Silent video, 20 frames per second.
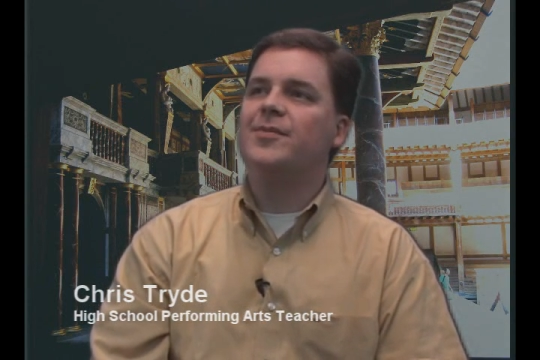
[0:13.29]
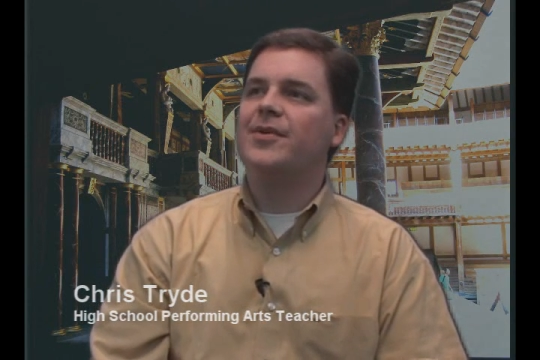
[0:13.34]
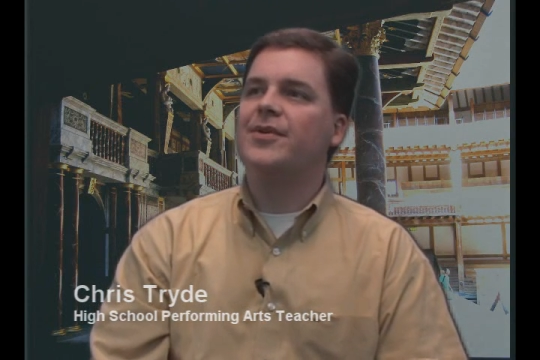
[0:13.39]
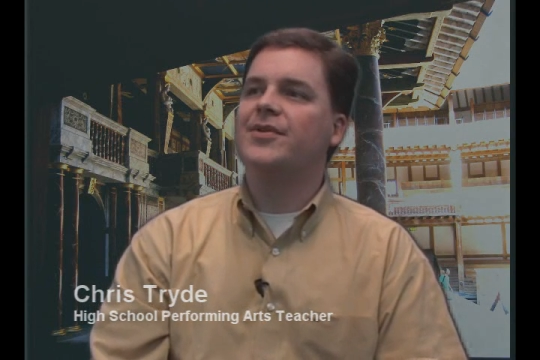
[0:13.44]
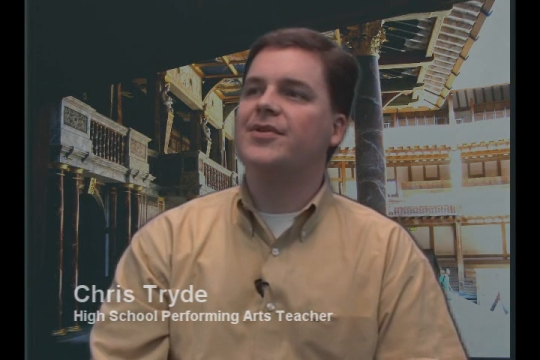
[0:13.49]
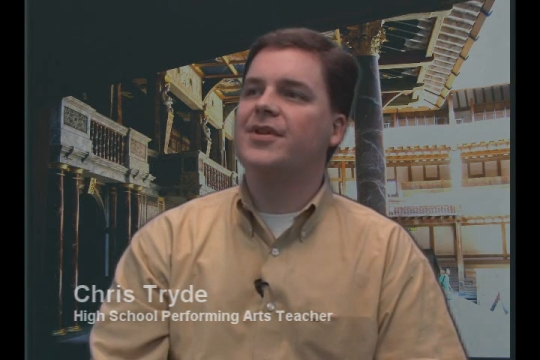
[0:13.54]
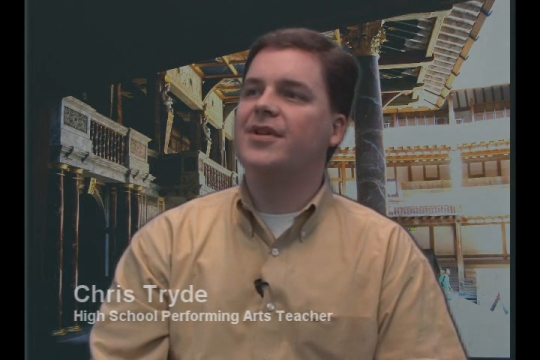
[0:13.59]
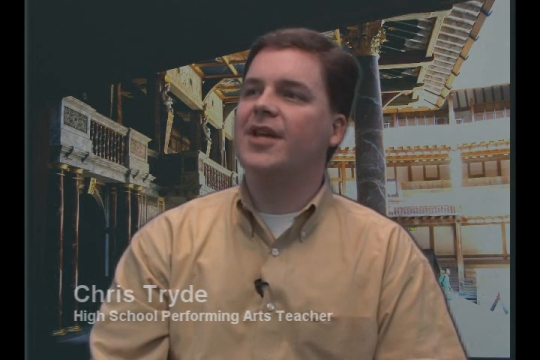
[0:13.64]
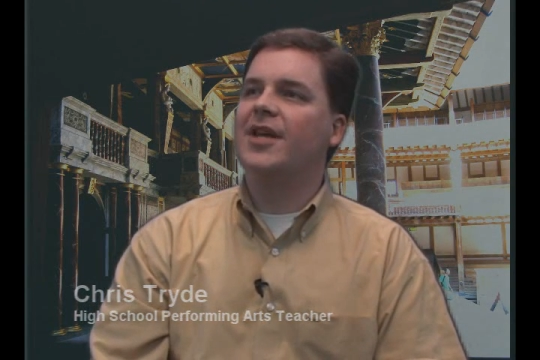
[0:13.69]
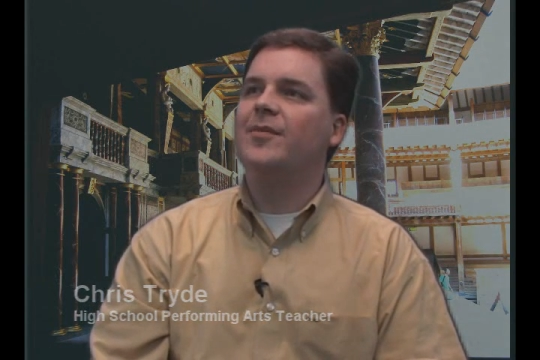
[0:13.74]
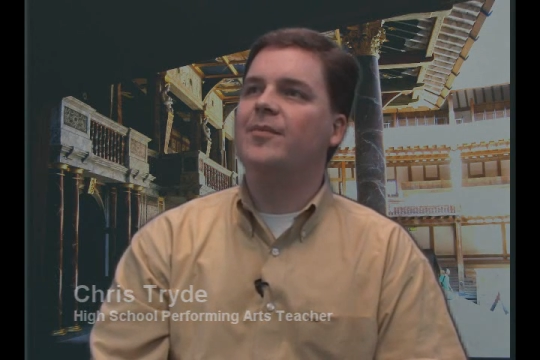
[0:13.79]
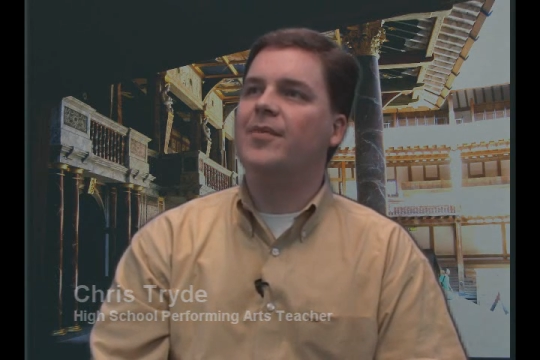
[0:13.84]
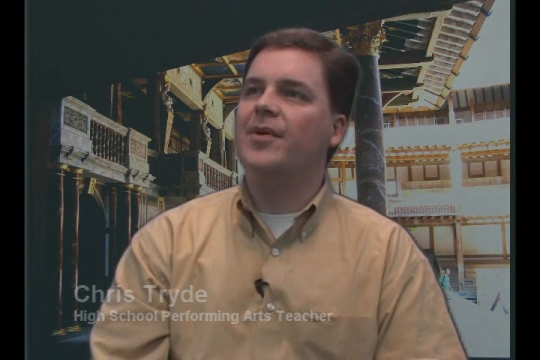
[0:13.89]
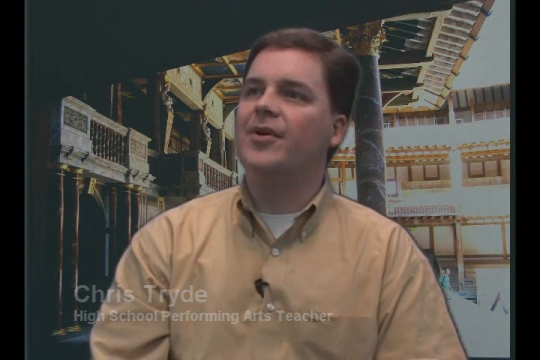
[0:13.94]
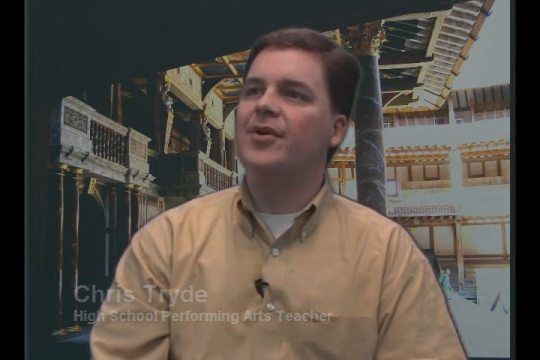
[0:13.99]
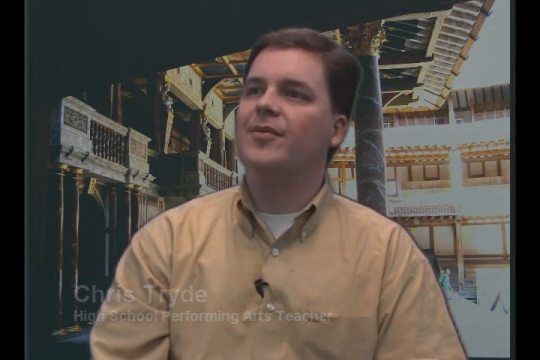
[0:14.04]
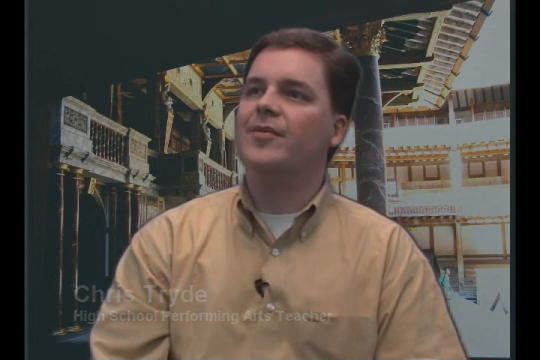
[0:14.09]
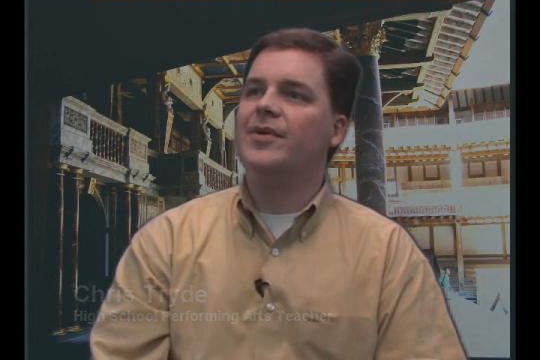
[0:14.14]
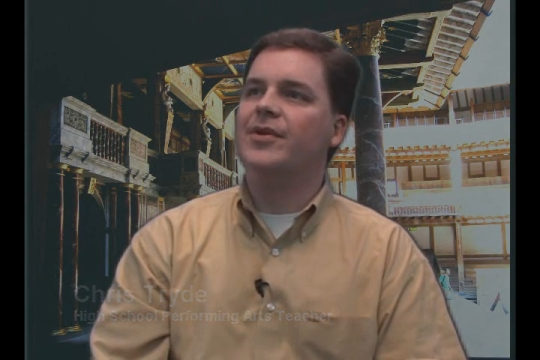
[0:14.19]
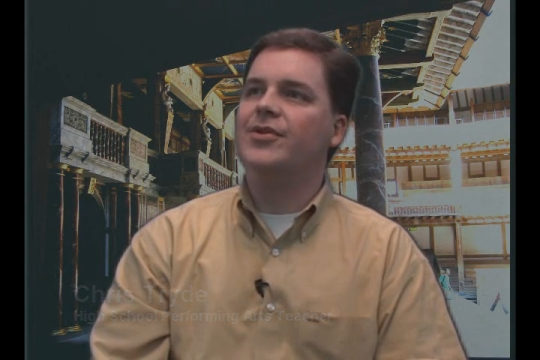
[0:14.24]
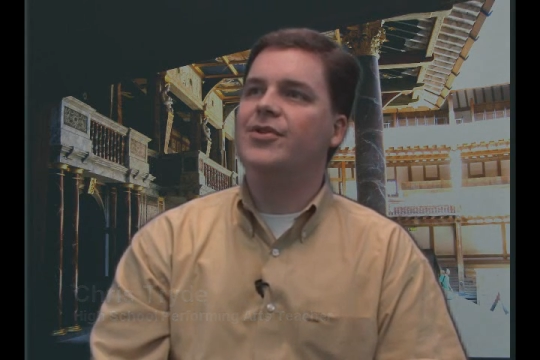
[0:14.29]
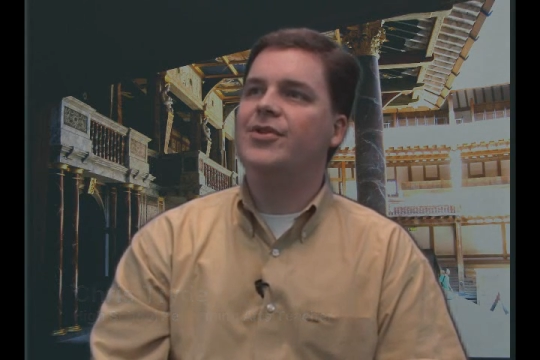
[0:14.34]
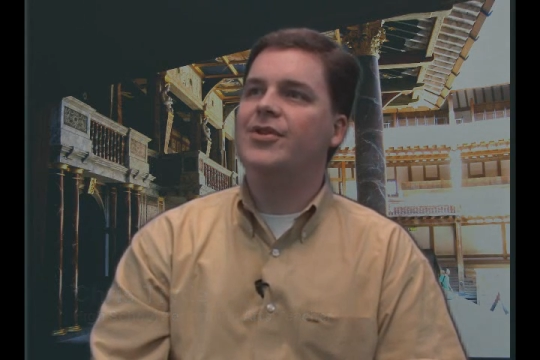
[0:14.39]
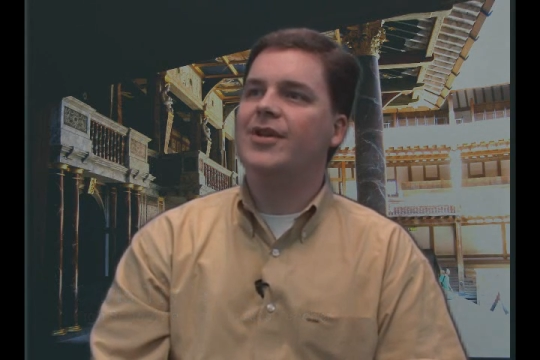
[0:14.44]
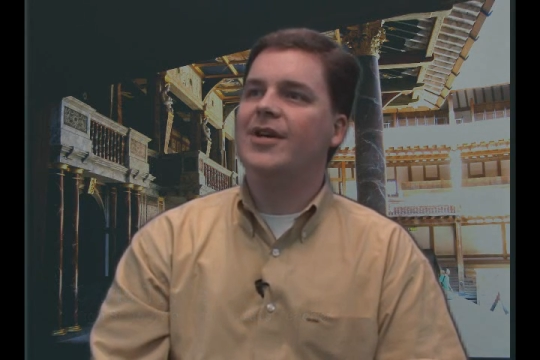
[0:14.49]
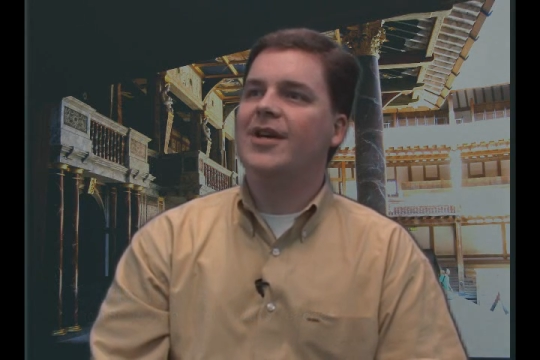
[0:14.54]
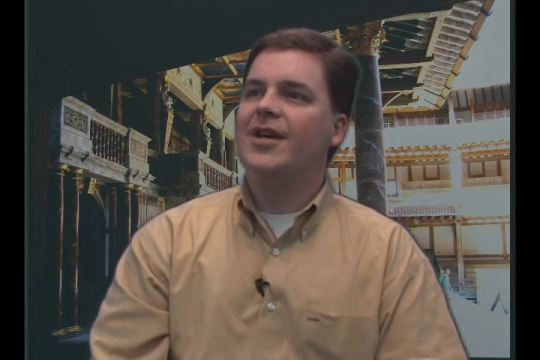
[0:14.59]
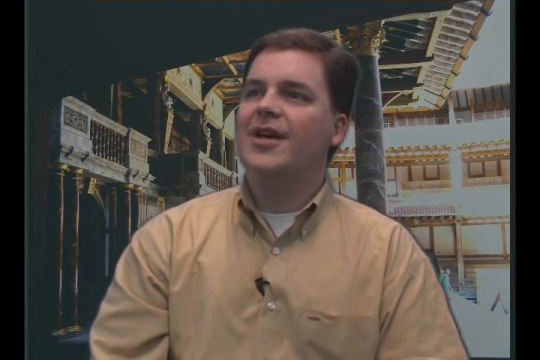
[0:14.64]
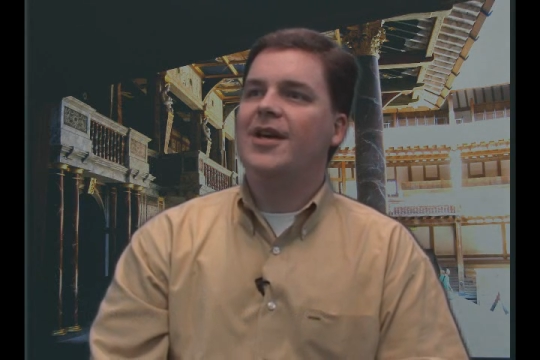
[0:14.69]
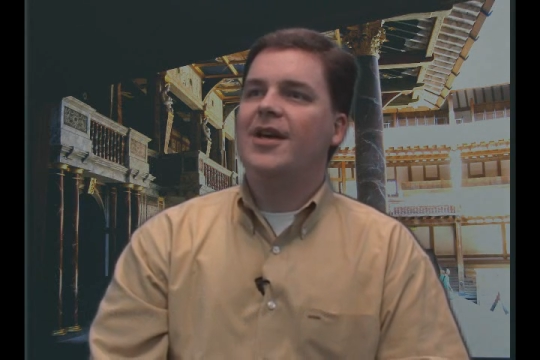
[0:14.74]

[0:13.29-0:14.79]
person named Burbage,